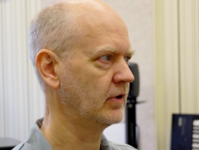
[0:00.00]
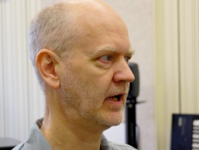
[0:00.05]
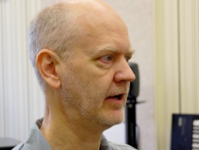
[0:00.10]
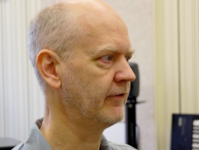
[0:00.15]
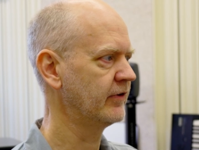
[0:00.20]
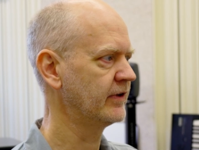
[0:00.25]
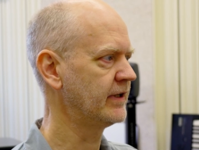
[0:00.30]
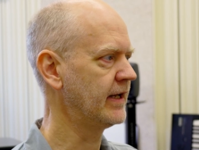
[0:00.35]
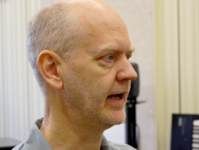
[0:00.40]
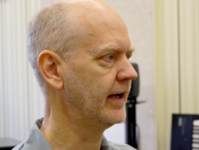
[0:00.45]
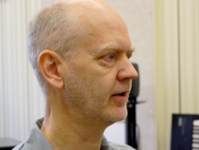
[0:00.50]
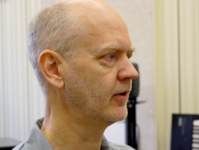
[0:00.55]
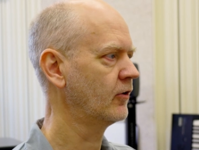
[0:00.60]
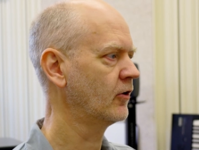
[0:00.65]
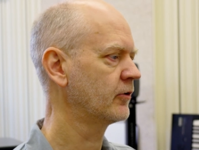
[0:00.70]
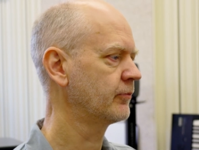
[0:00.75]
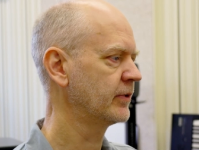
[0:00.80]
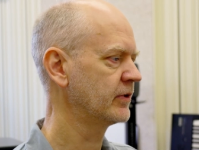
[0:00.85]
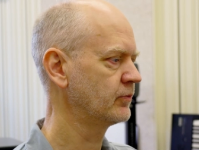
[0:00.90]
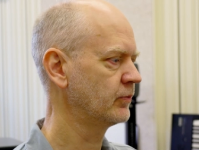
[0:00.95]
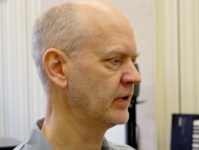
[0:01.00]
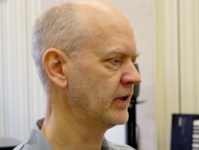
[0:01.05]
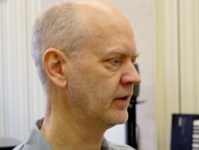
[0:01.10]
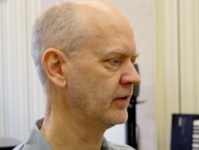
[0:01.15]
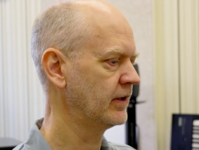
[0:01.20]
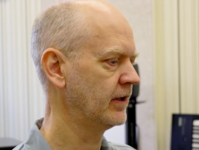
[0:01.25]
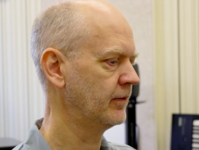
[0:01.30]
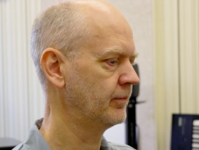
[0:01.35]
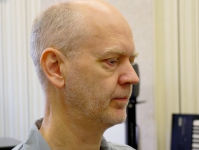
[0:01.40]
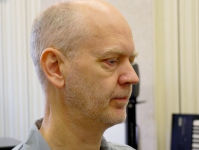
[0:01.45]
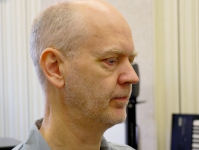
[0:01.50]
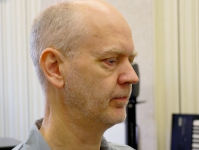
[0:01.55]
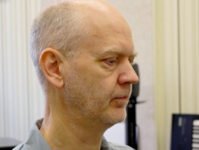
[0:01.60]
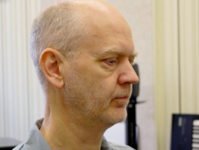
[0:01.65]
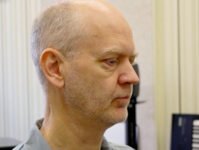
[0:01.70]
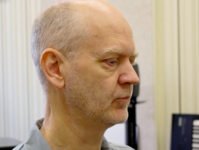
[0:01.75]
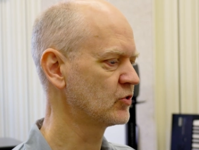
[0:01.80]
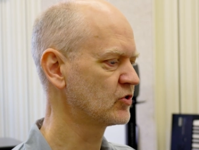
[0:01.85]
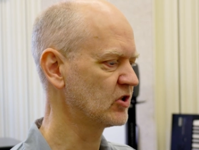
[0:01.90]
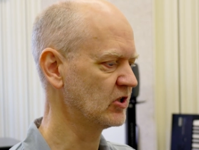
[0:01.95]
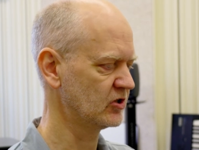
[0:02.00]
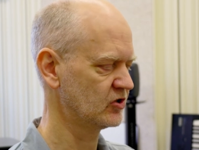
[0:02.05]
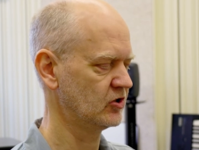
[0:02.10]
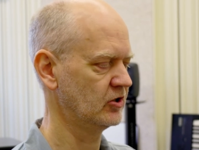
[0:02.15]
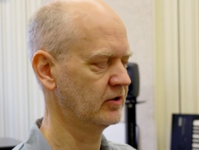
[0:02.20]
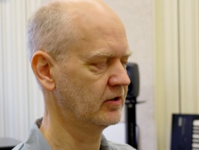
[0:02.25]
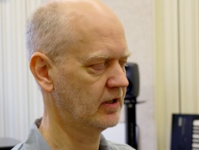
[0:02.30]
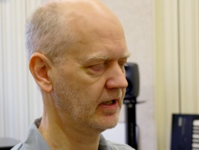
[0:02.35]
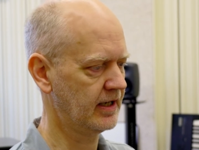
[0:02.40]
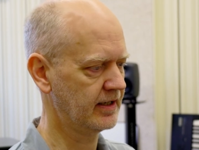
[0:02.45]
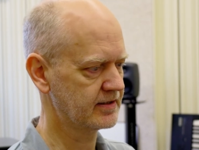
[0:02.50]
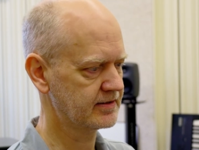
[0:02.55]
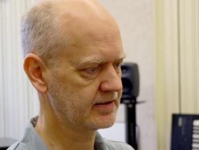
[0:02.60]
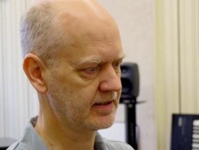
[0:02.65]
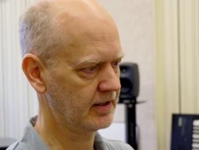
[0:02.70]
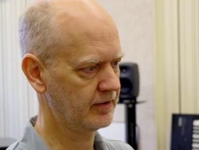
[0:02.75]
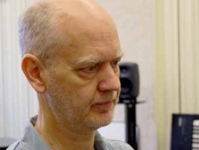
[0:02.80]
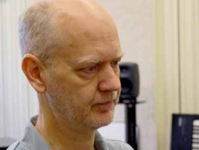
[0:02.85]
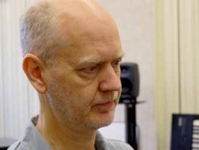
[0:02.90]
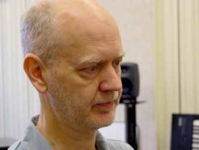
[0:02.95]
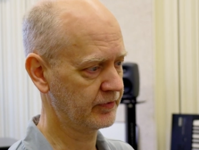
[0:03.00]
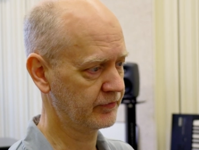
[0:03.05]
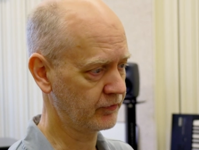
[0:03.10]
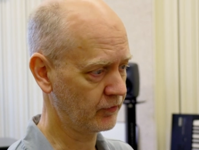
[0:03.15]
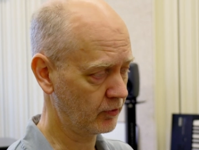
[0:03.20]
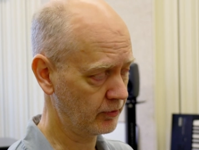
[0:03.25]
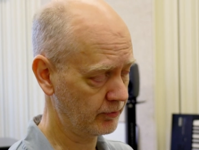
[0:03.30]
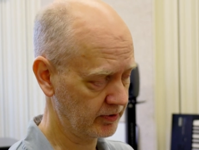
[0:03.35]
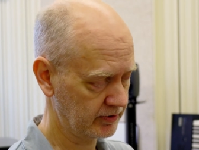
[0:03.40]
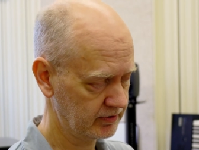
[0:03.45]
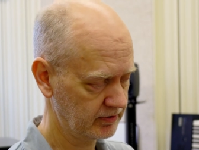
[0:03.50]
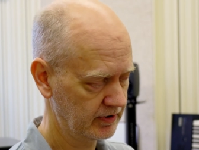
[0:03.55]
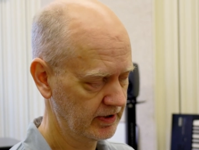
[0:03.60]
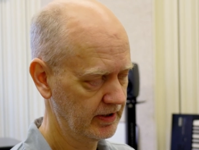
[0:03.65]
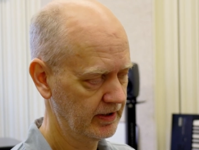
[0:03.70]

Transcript: have a dialogue between the musician as a performer